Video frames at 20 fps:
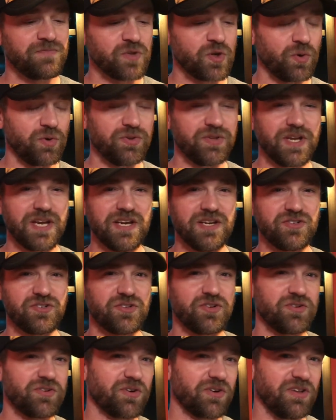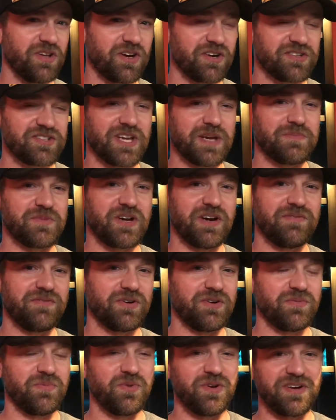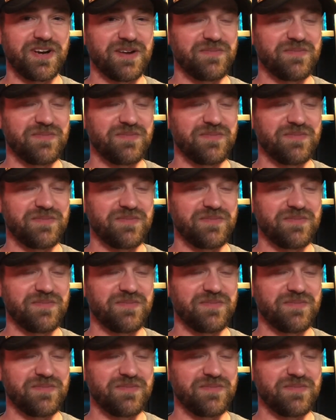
golden age good girl art type cover one i